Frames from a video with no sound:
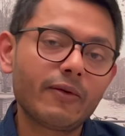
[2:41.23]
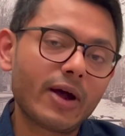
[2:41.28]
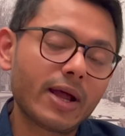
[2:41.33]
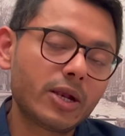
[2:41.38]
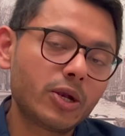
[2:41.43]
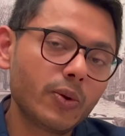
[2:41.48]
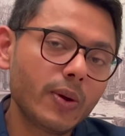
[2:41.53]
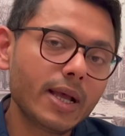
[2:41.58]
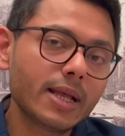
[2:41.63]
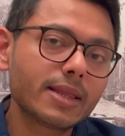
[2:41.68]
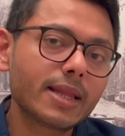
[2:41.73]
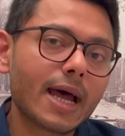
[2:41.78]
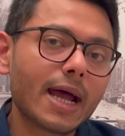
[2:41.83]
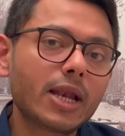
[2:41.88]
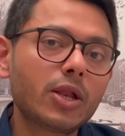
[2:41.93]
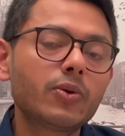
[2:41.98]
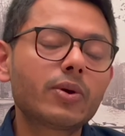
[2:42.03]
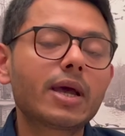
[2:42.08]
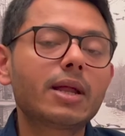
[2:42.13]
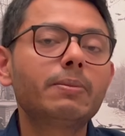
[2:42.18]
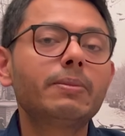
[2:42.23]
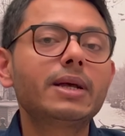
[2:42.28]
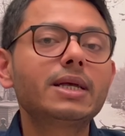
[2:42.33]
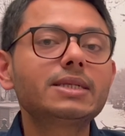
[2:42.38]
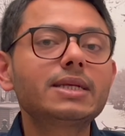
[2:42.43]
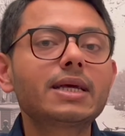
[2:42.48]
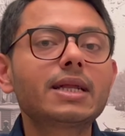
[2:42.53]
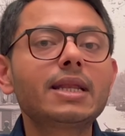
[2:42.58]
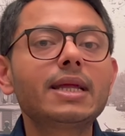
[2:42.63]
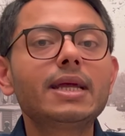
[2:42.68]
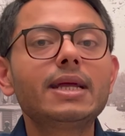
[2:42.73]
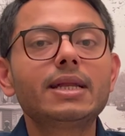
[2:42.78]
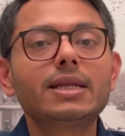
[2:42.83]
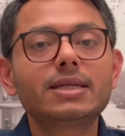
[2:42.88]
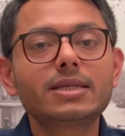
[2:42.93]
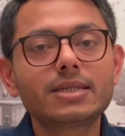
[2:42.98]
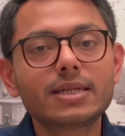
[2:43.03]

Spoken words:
doing that, you can basically